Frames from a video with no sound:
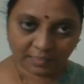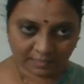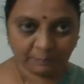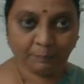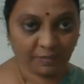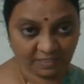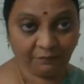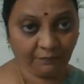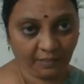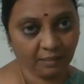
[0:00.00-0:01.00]

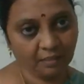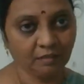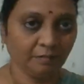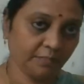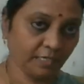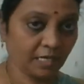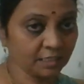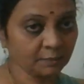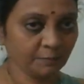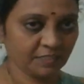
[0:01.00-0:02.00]
specific, the
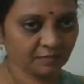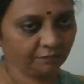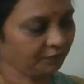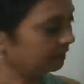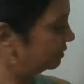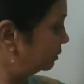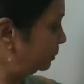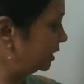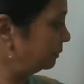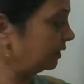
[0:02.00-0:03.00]
unspecified
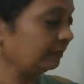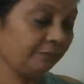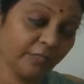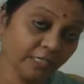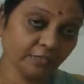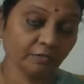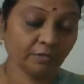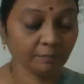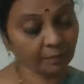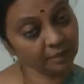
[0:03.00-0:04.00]
specified
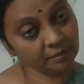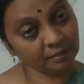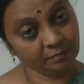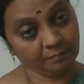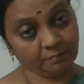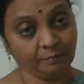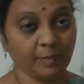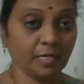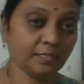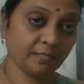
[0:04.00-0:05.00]
period, but
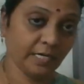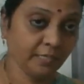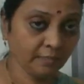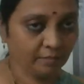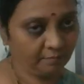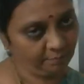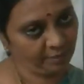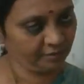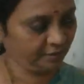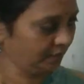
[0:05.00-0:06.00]
past and
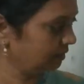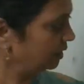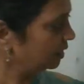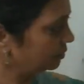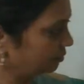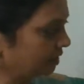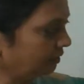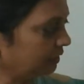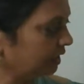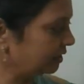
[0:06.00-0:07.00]
present. So
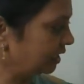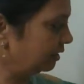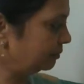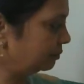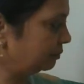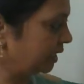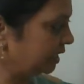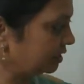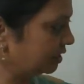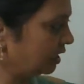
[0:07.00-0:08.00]
several times,
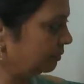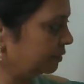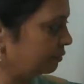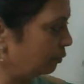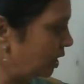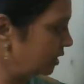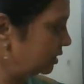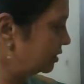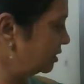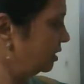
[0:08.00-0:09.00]
many times,
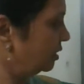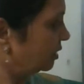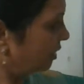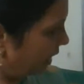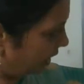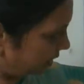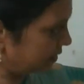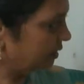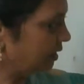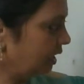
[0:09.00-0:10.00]
once, and
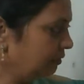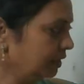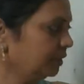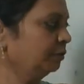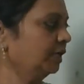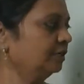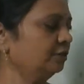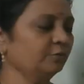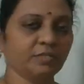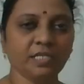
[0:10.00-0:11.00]
even you can
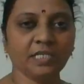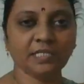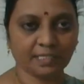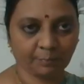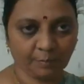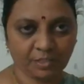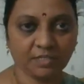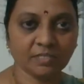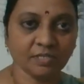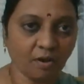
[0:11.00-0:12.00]
use these
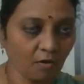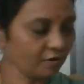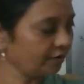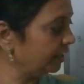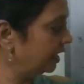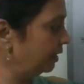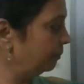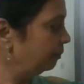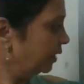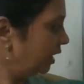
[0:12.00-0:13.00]
expressions
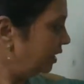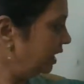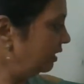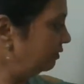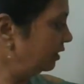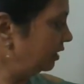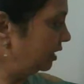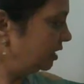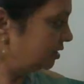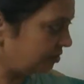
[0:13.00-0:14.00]
already,
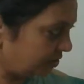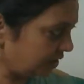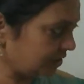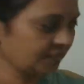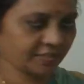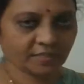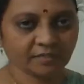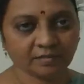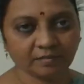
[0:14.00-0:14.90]
never, just.